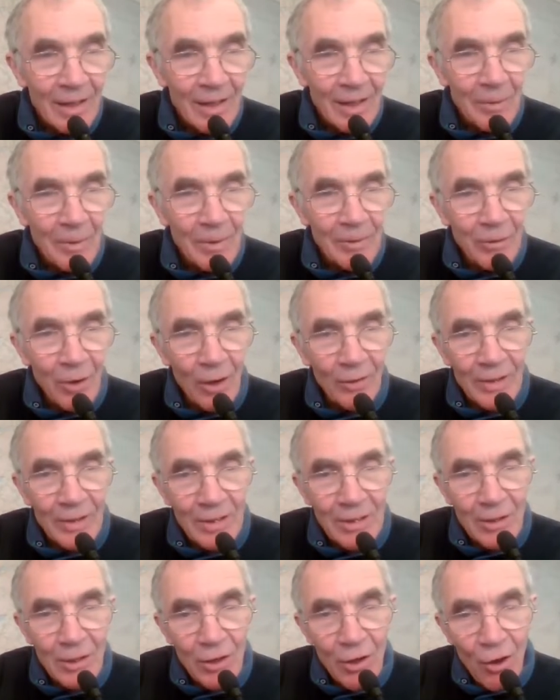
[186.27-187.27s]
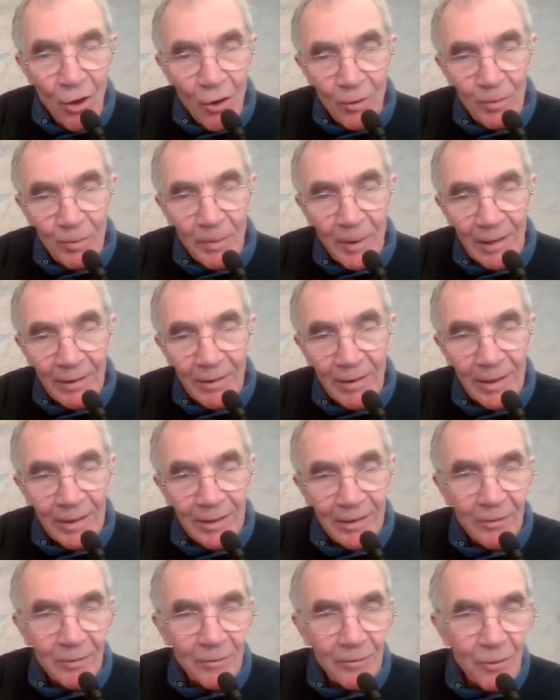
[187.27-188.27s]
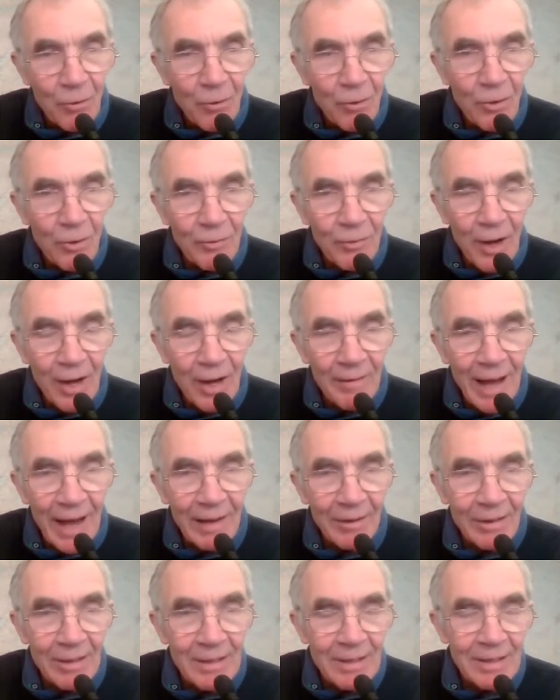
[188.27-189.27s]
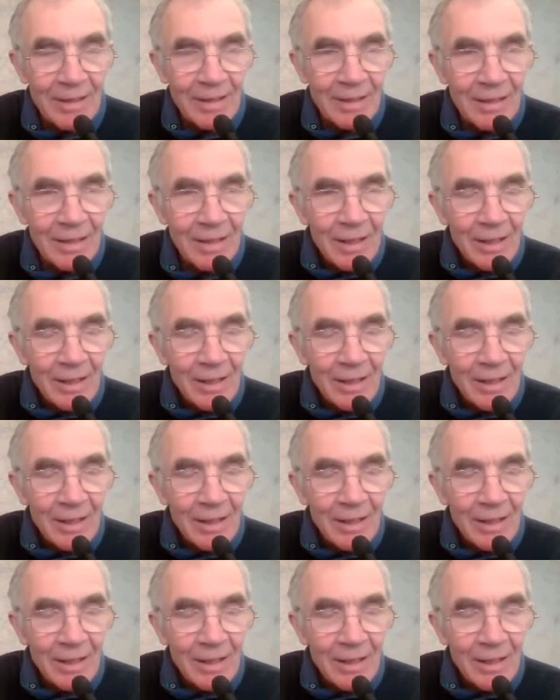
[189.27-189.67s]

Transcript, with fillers: And we've got this long period of four or five hours